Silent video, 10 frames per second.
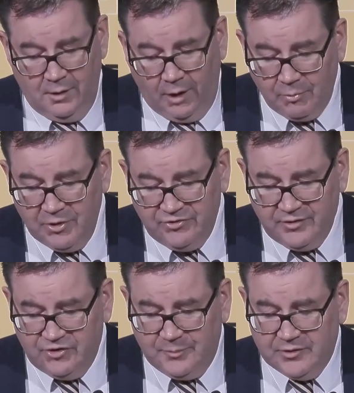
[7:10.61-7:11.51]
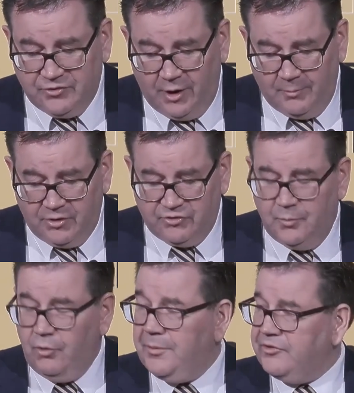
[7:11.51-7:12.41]
I recently spent time with a
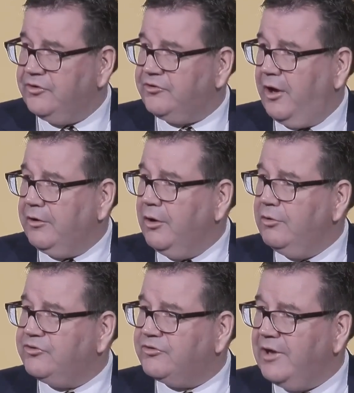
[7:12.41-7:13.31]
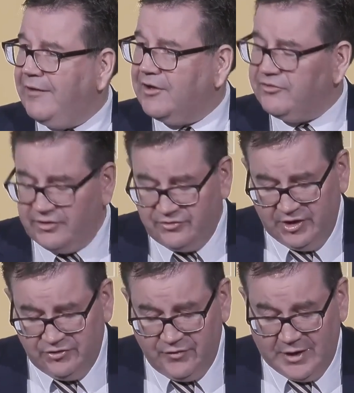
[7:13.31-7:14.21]
small business owner who, having
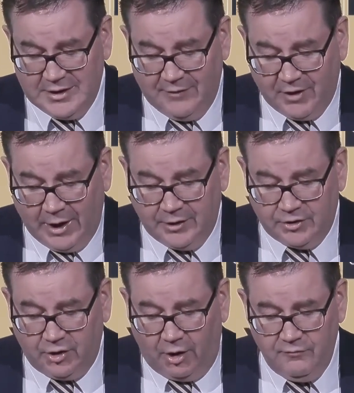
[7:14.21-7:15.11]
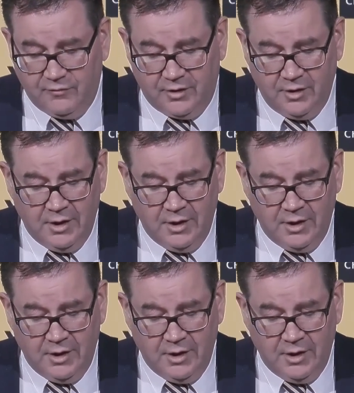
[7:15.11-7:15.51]
successfully navigated COVID,